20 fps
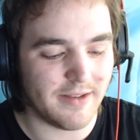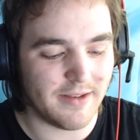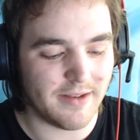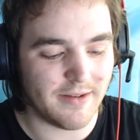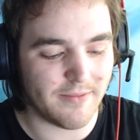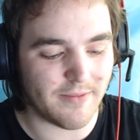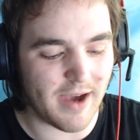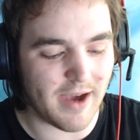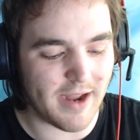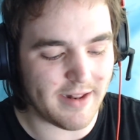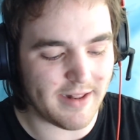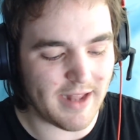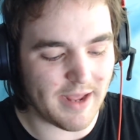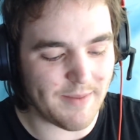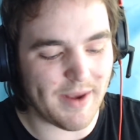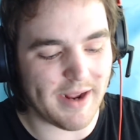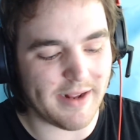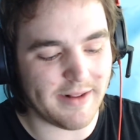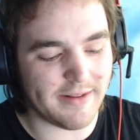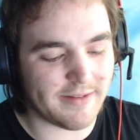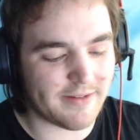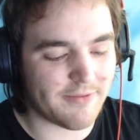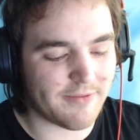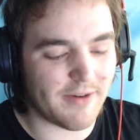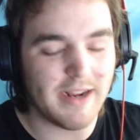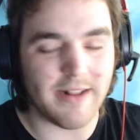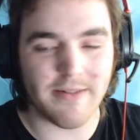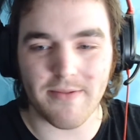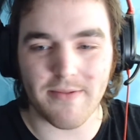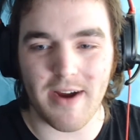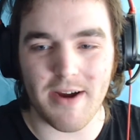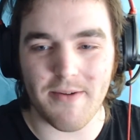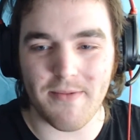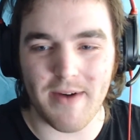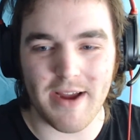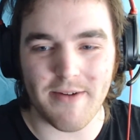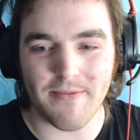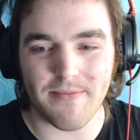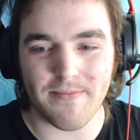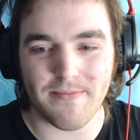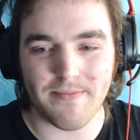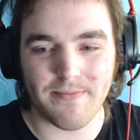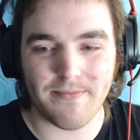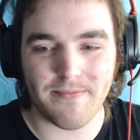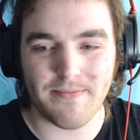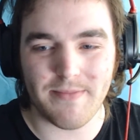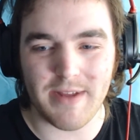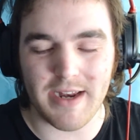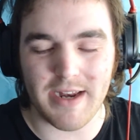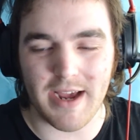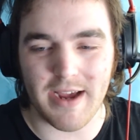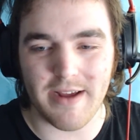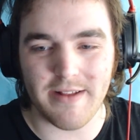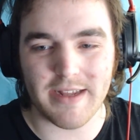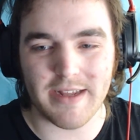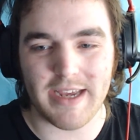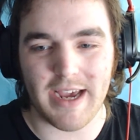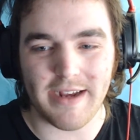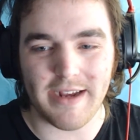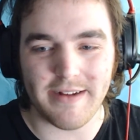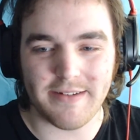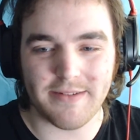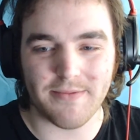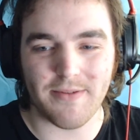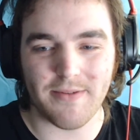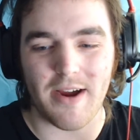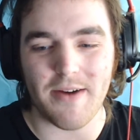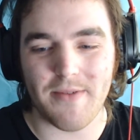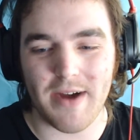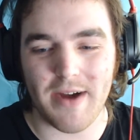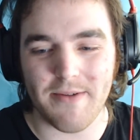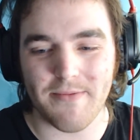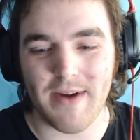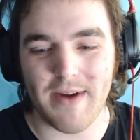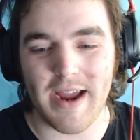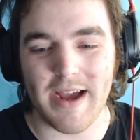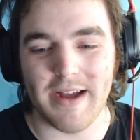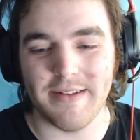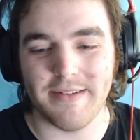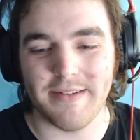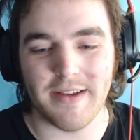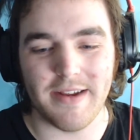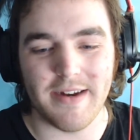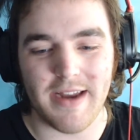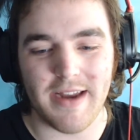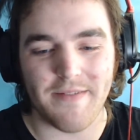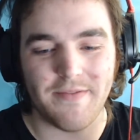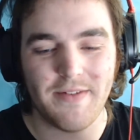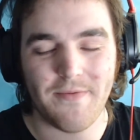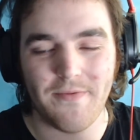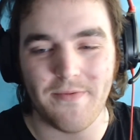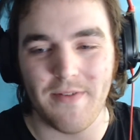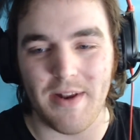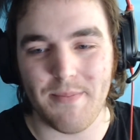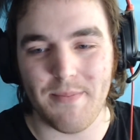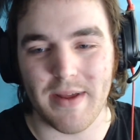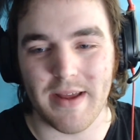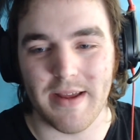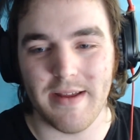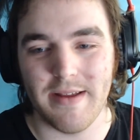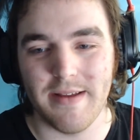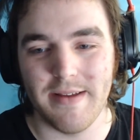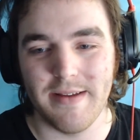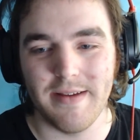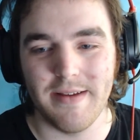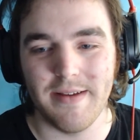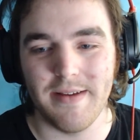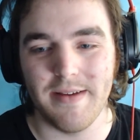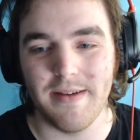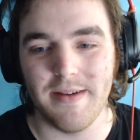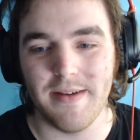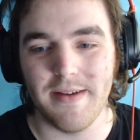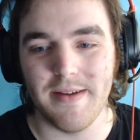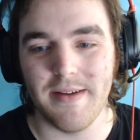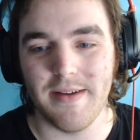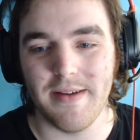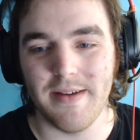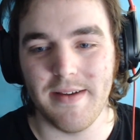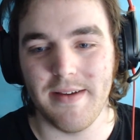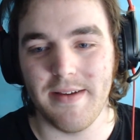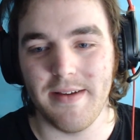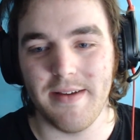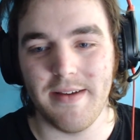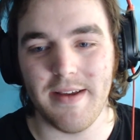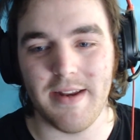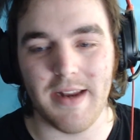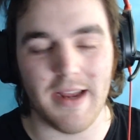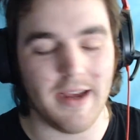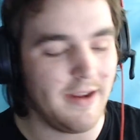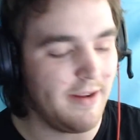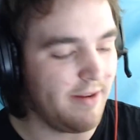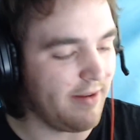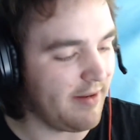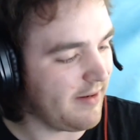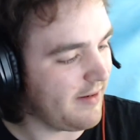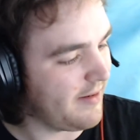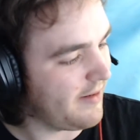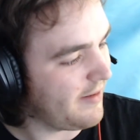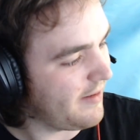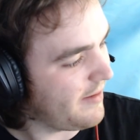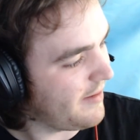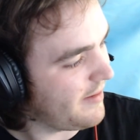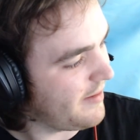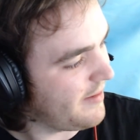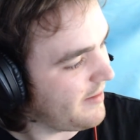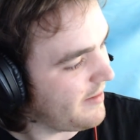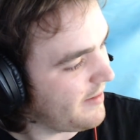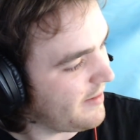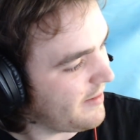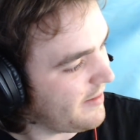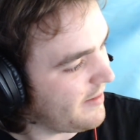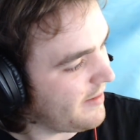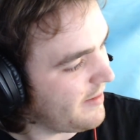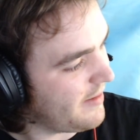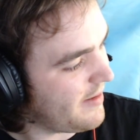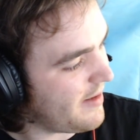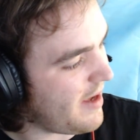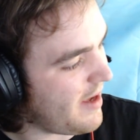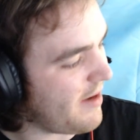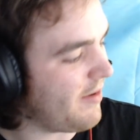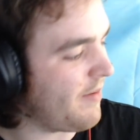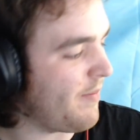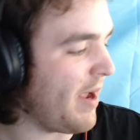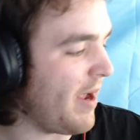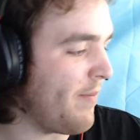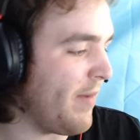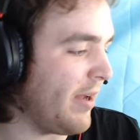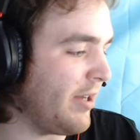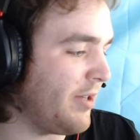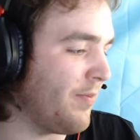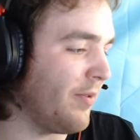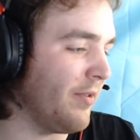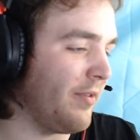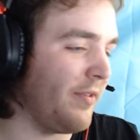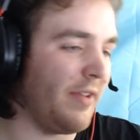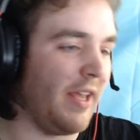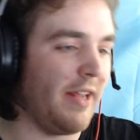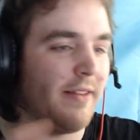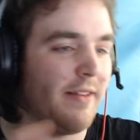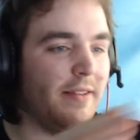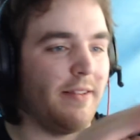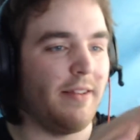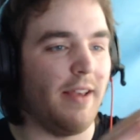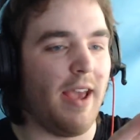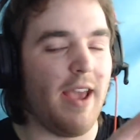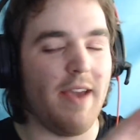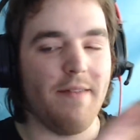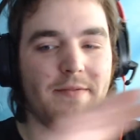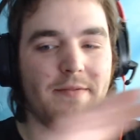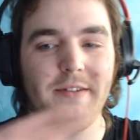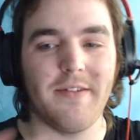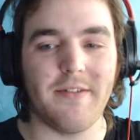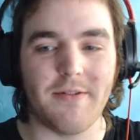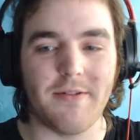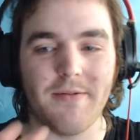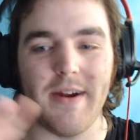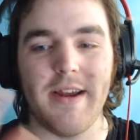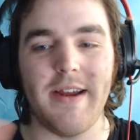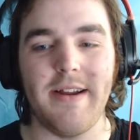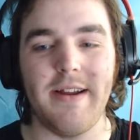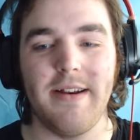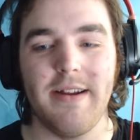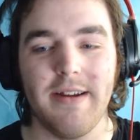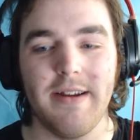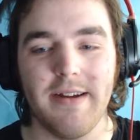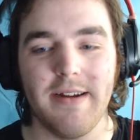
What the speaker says: Why didn't they make the screen the right way, the case the right way round so you didn't have to flip it? It would have made much more sense to have the screen